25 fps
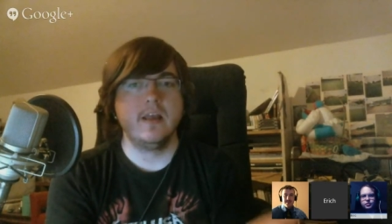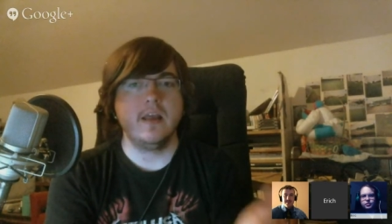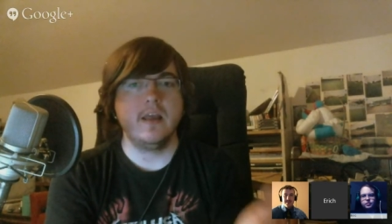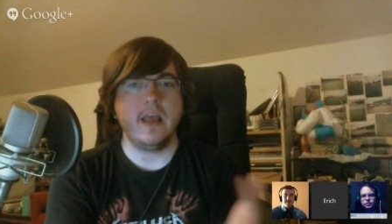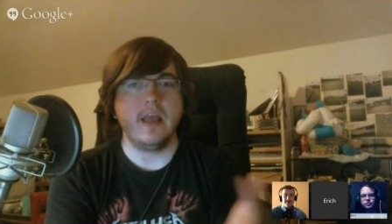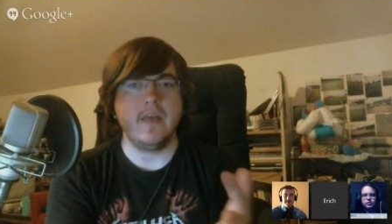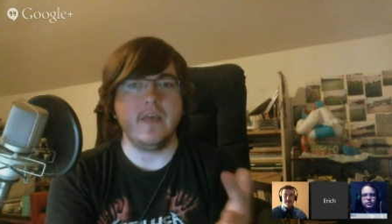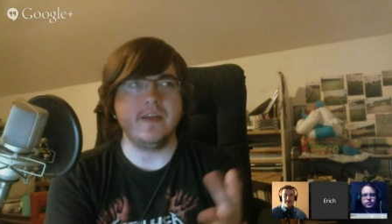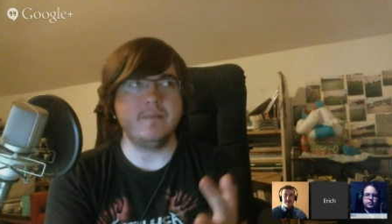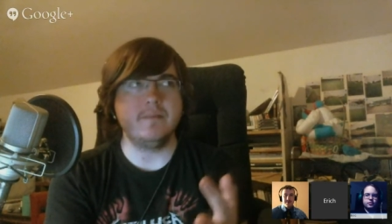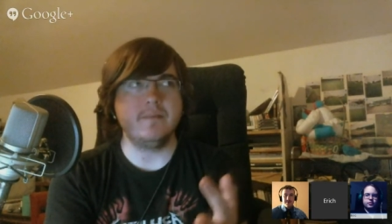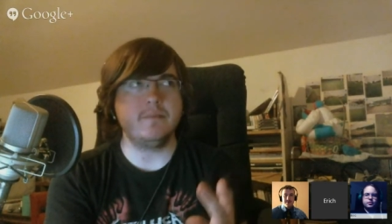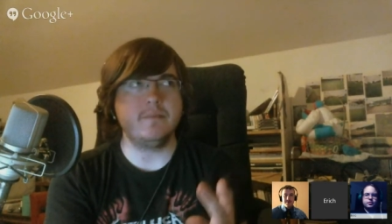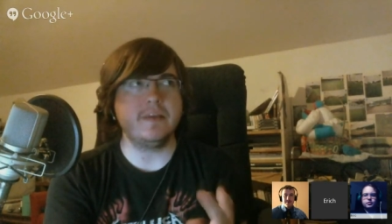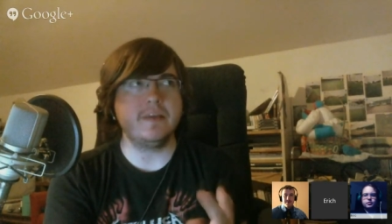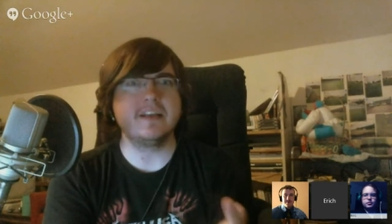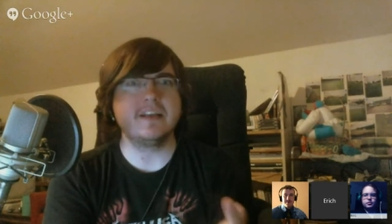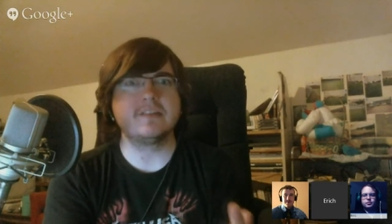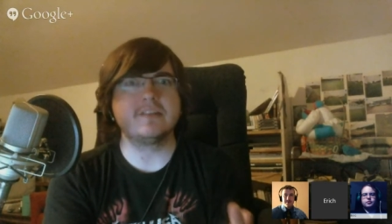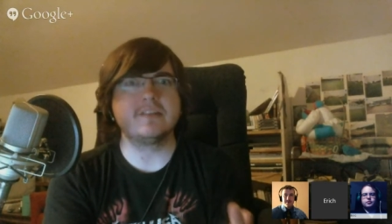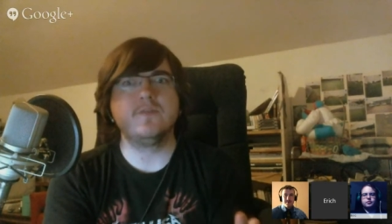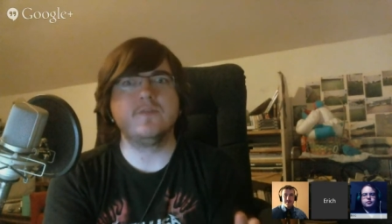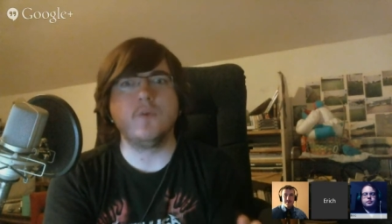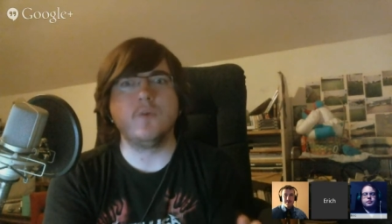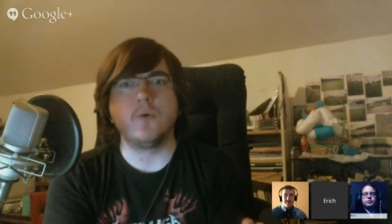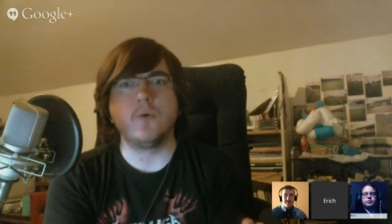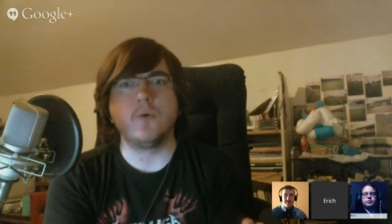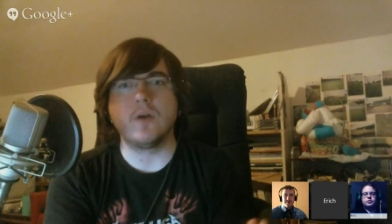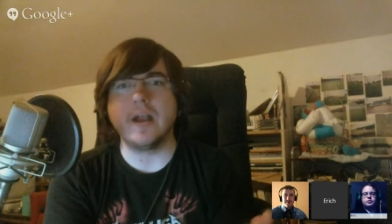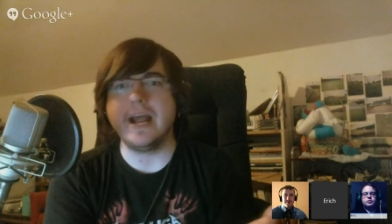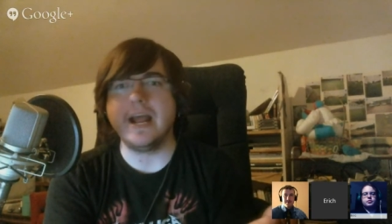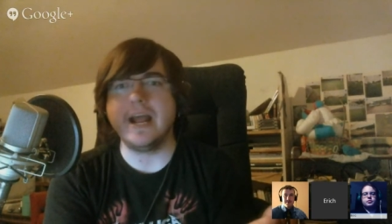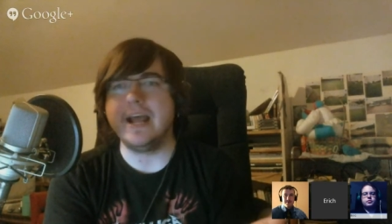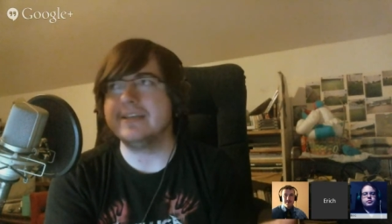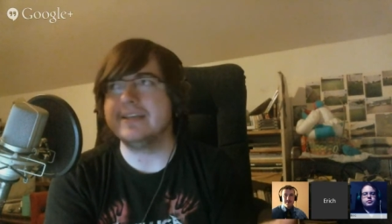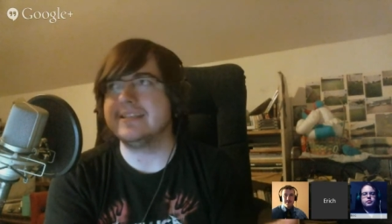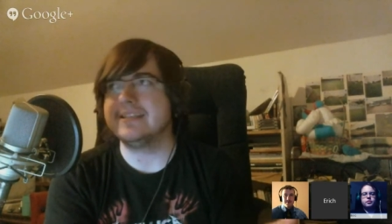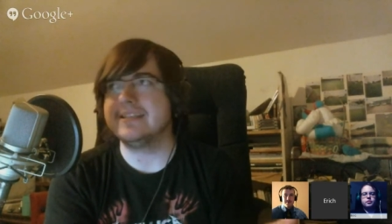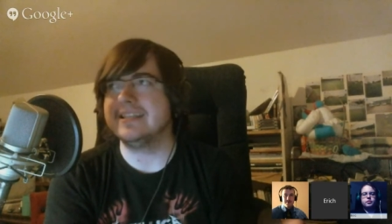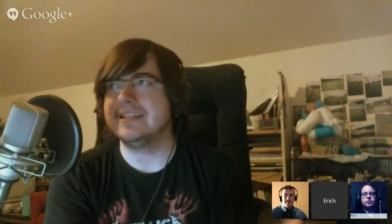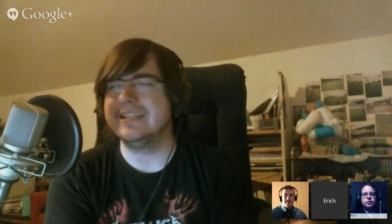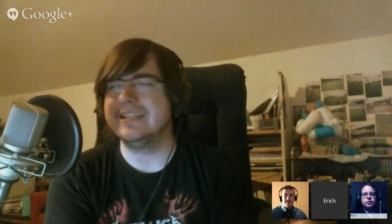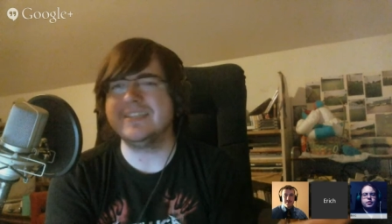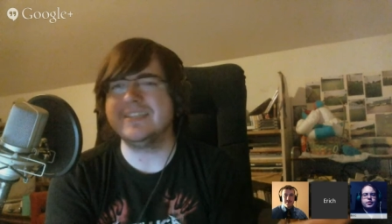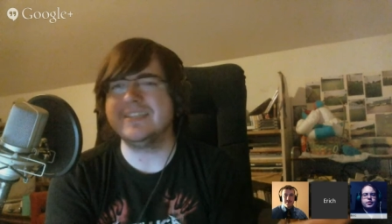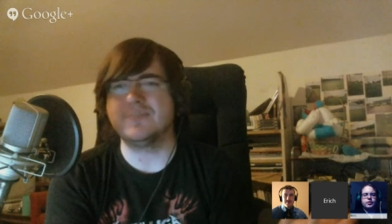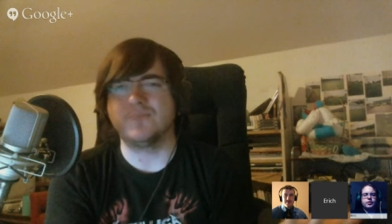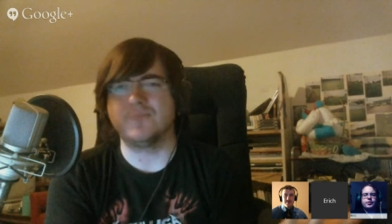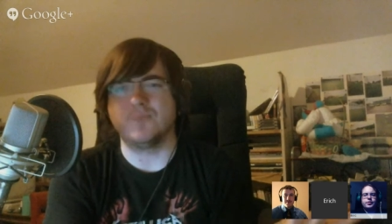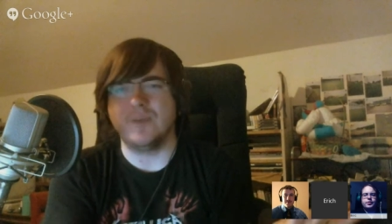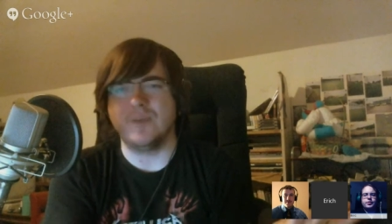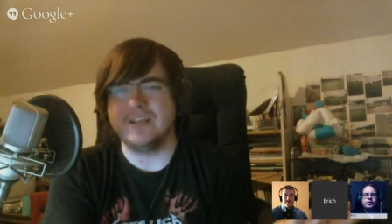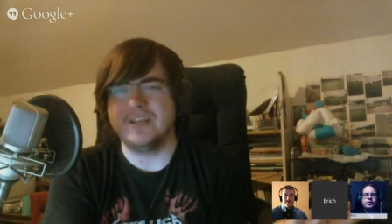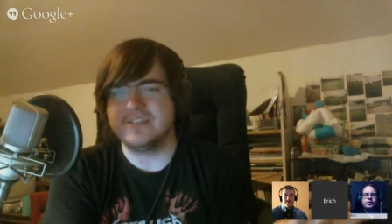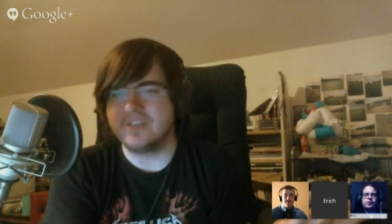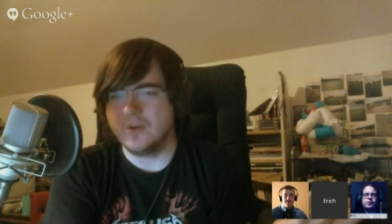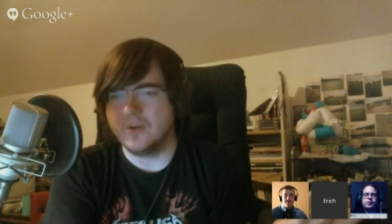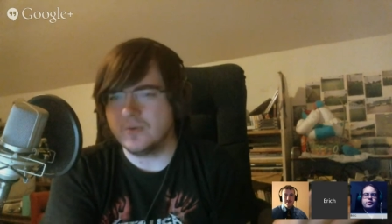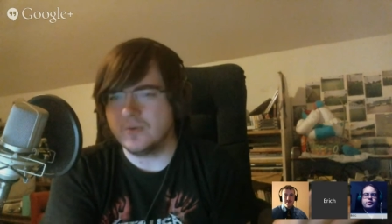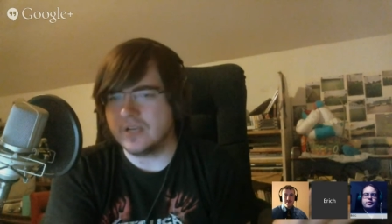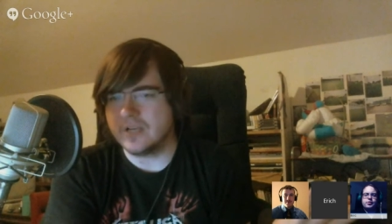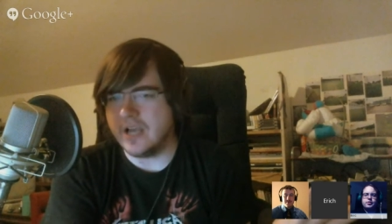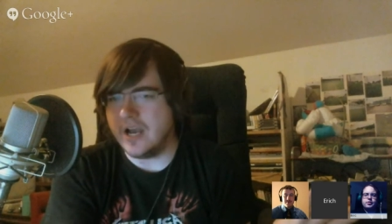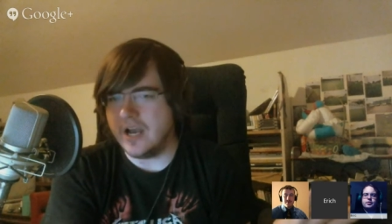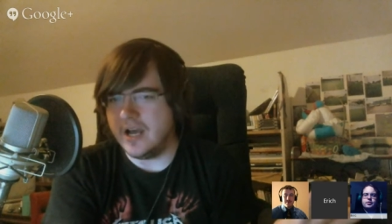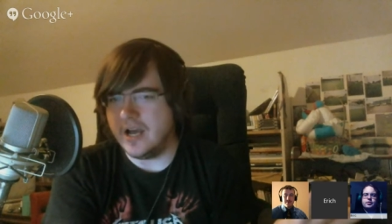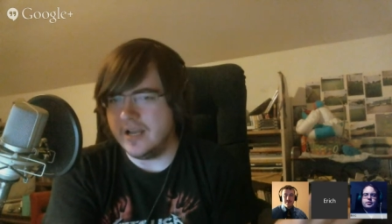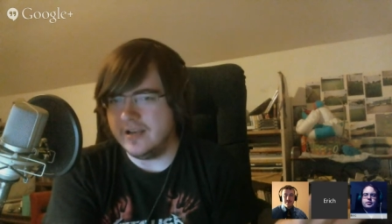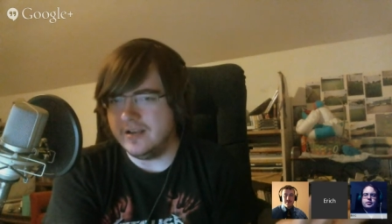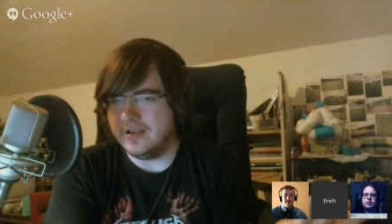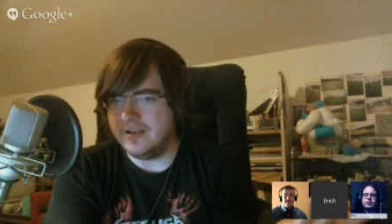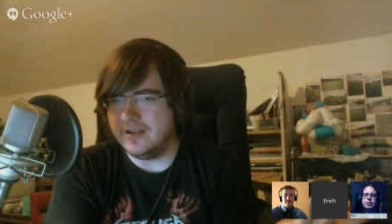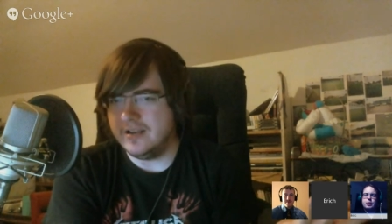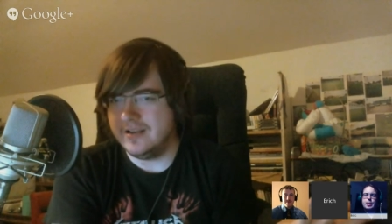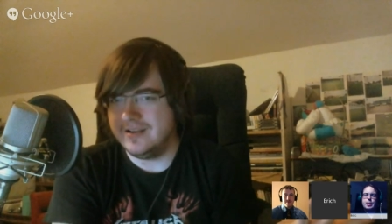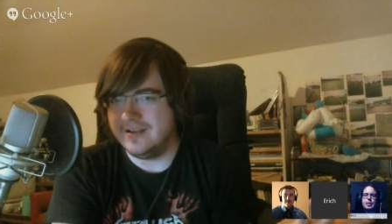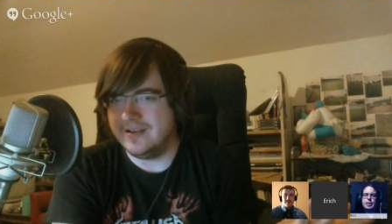And then PS4 has at least Resogun.